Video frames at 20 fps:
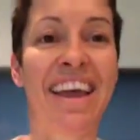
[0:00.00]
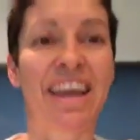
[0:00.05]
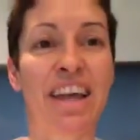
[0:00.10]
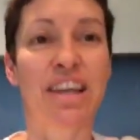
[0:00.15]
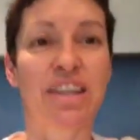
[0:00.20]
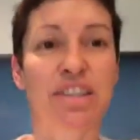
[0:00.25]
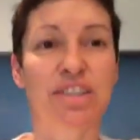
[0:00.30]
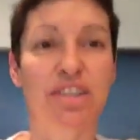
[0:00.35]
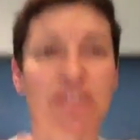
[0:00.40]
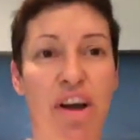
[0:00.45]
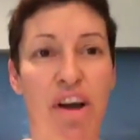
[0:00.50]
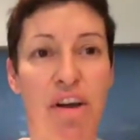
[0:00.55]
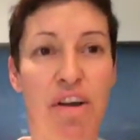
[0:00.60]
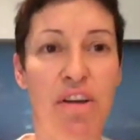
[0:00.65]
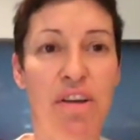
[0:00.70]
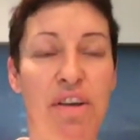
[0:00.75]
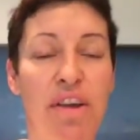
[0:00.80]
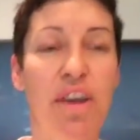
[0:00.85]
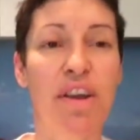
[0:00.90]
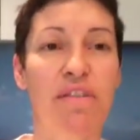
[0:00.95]

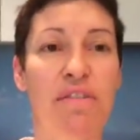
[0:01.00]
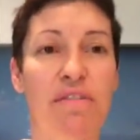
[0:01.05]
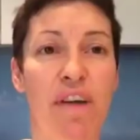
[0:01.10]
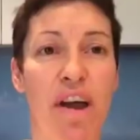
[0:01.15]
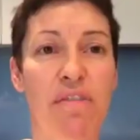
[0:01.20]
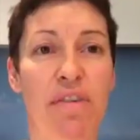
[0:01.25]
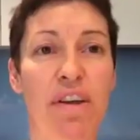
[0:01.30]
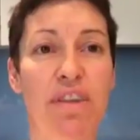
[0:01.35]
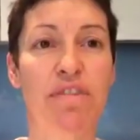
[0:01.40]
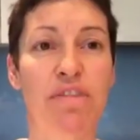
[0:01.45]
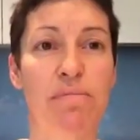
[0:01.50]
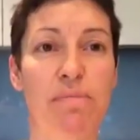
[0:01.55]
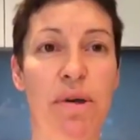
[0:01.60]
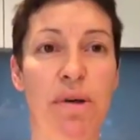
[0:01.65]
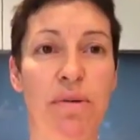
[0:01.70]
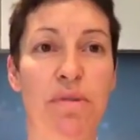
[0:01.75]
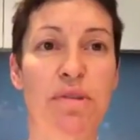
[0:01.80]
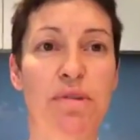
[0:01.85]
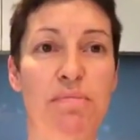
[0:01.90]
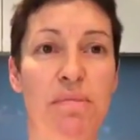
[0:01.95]
So 500
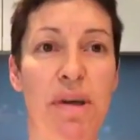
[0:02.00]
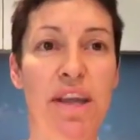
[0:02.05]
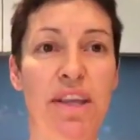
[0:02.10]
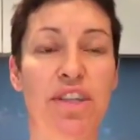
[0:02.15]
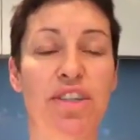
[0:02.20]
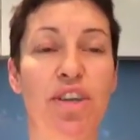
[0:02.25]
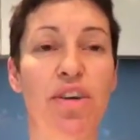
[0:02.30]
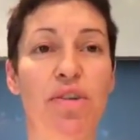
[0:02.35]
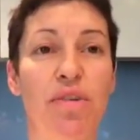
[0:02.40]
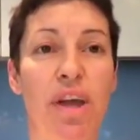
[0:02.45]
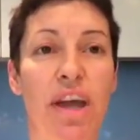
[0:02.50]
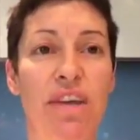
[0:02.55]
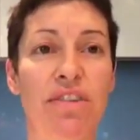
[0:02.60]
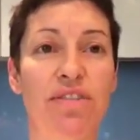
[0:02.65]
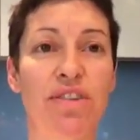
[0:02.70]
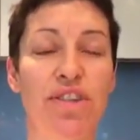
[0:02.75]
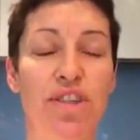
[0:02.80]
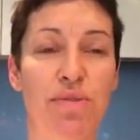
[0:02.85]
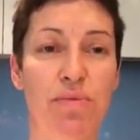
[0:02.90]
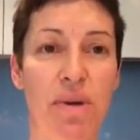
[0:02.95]
mils made
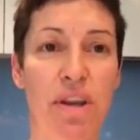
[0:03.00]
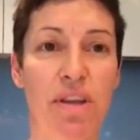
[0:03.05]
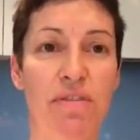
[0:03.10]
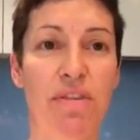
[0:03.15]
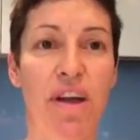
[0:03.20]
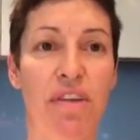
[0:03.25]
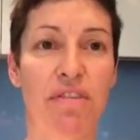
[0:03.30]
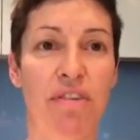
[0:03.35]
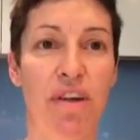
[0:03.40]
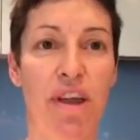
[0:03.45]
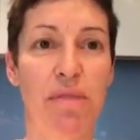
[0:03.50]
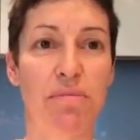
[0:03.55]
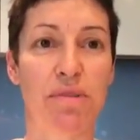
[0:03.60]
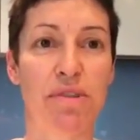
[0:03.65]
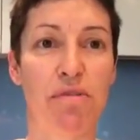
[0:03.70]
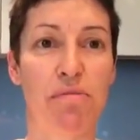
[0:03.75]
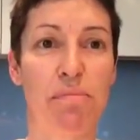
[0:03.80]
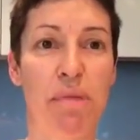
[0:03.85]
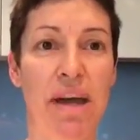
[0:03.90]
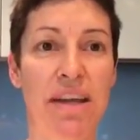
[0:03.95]
225 grams
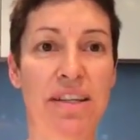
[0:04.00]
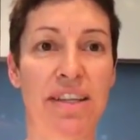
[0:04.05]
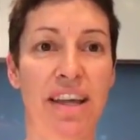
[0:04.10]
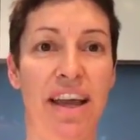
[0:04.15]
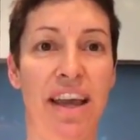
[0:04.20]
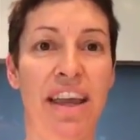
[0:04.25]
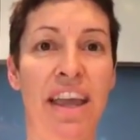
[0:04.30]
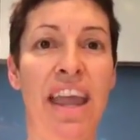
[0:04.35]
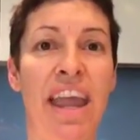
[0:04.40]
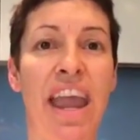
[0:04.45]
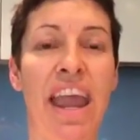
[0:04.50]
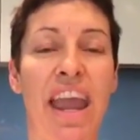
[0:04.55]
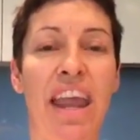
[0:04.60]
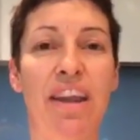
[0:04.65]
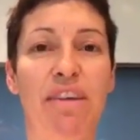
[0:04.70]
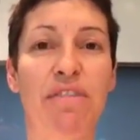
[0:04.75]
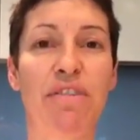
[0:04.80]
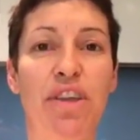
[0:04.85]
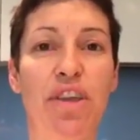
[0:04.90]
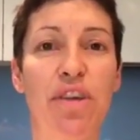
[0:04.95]
of butter,
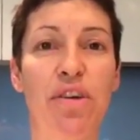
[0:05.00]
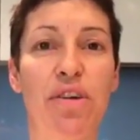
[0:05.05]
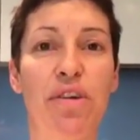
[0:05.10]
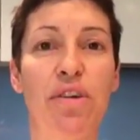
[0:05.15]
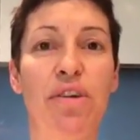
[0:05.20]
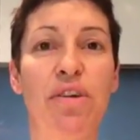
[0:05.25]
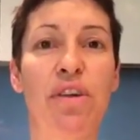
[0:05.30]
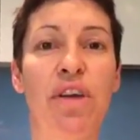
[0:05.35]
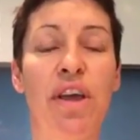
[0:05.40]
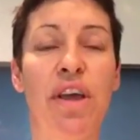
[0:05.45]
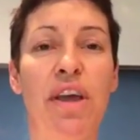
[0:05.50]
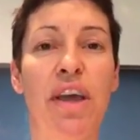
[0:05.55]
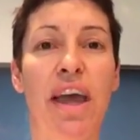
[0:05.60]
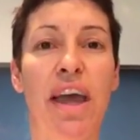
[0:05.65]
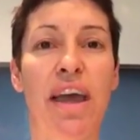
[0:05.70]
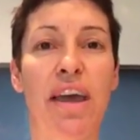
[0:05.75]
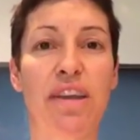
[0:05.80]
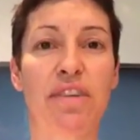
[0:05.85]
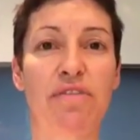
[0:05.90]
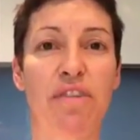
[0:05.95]
and if you
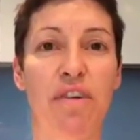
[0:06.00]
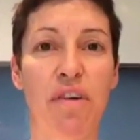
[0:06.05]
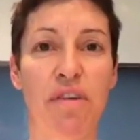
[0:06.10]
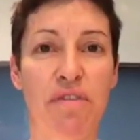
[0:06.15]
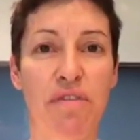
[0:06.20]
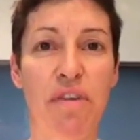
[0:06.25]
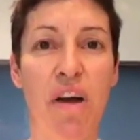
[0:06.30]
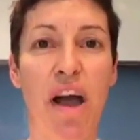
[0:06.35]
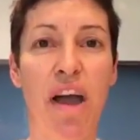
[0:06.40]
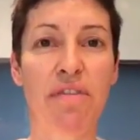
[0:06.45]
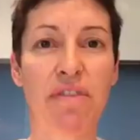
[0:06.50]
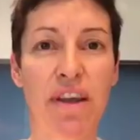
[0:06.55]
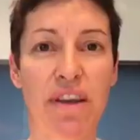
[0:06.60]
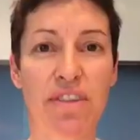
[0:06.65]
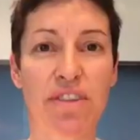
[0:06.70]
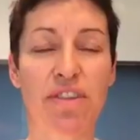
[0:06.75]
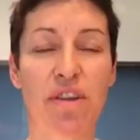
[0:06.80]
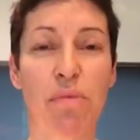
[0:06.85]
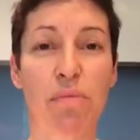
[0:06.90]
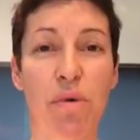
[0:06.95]

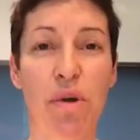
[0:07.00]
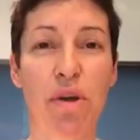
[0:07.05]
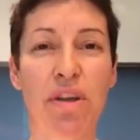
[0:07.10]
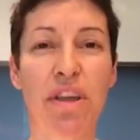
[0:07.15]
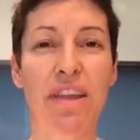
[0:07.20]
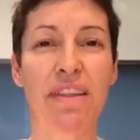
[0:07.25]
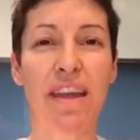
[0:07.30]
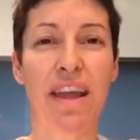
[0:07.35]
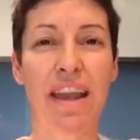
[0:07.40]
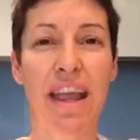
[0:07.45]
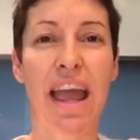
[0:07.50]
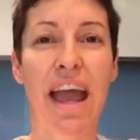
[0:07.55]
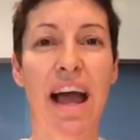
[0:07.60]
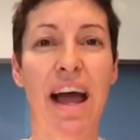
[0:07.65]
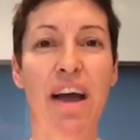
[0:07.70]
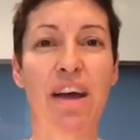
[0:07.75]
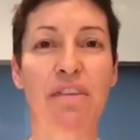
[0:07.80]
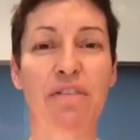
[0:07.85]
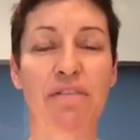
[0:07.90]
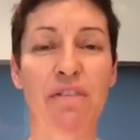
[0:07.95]
so working that
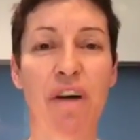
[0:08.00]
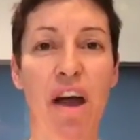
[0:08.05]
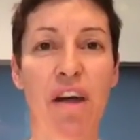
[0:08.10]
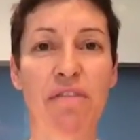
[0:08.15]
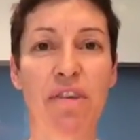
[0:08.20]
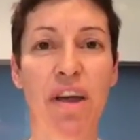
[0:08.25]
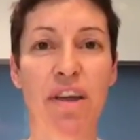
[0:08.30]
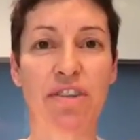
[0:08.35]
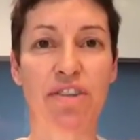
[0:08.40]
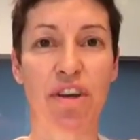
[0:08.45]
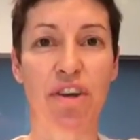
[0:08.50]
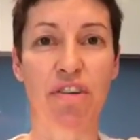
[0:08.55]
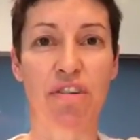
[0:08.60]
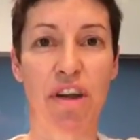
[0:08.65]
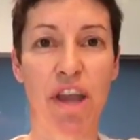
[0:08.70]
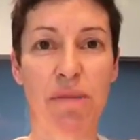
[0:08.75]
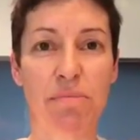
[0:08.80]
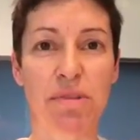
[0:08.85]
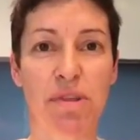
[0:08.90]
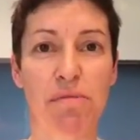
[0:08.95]
out, 500
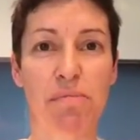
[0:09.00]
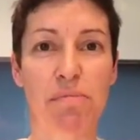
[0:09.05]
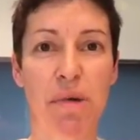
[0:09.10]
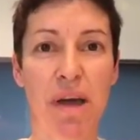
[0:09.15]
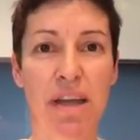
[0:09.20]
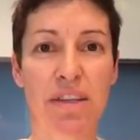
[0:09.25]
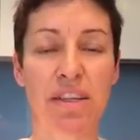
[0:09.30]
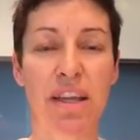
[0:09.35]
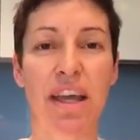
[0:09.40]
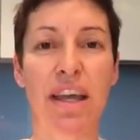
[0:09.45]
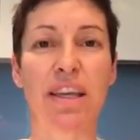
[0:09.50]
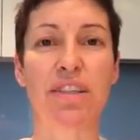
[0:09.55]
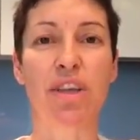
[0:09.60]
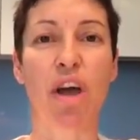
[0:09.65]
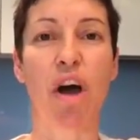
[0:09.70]
grams of butter is